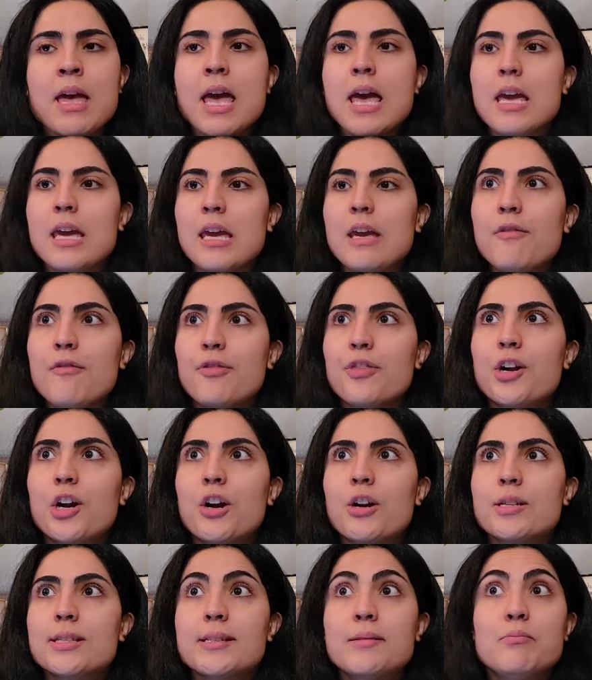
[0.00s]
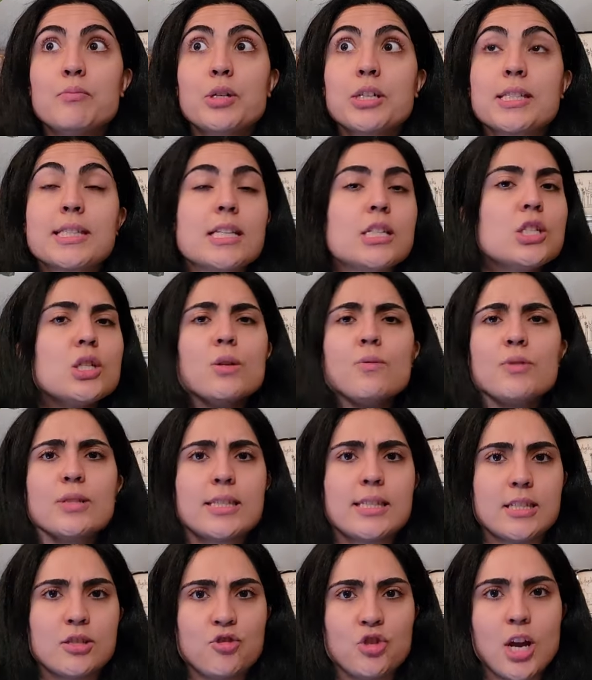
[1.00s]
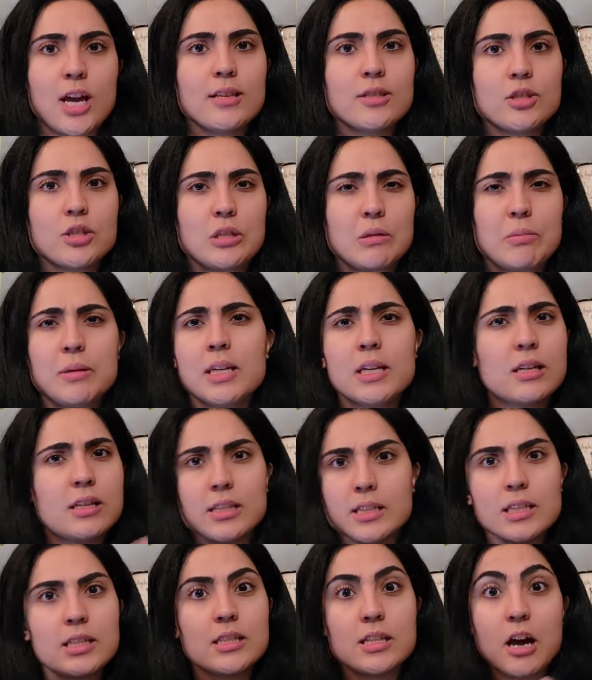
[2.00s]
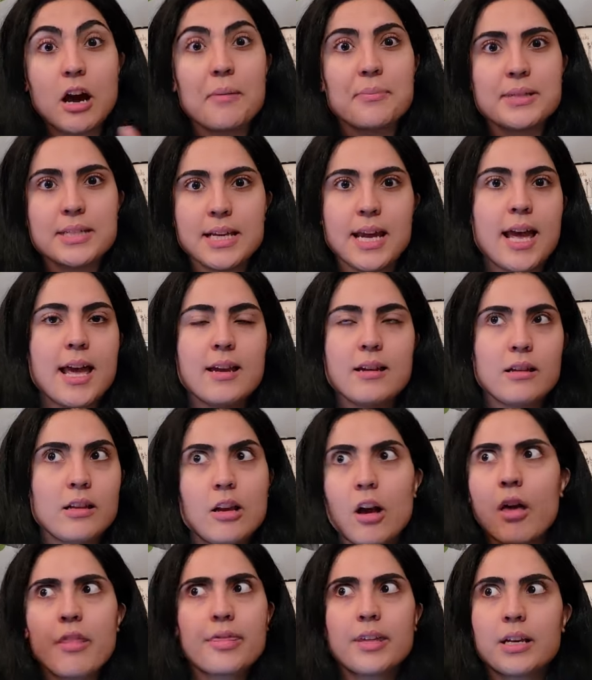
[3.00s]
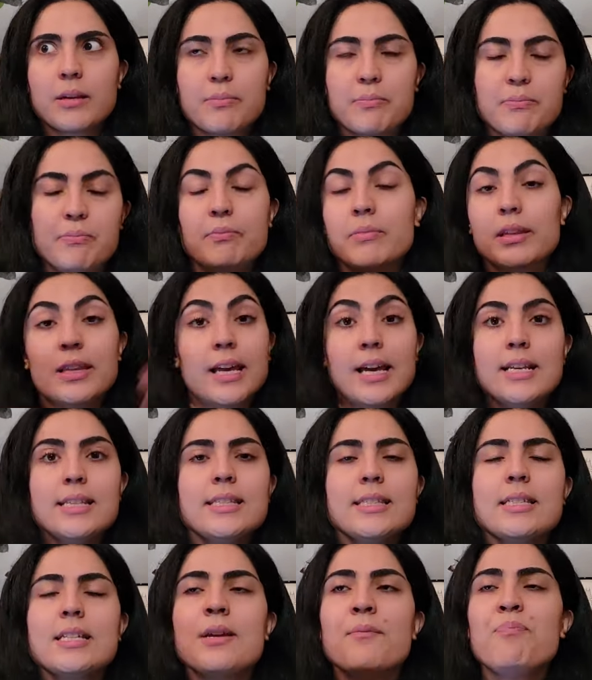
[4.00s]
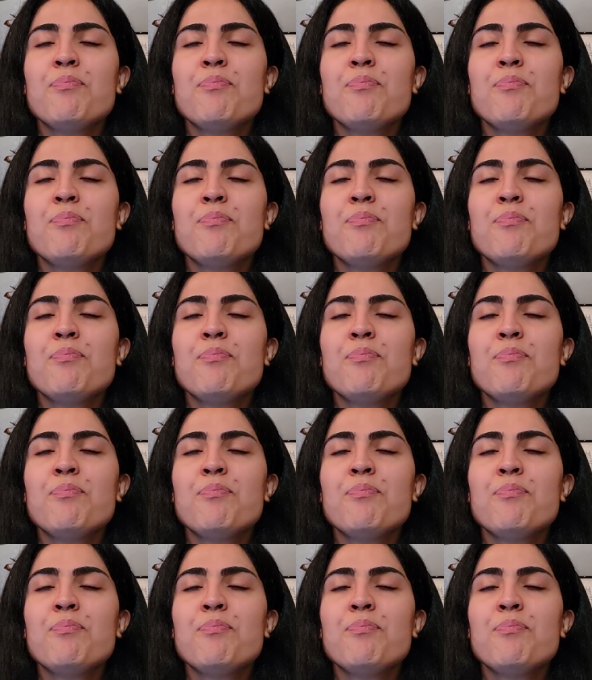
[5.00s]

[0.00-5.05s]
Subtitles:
if there are some books that you would suggest to be on the top 10 gothic list.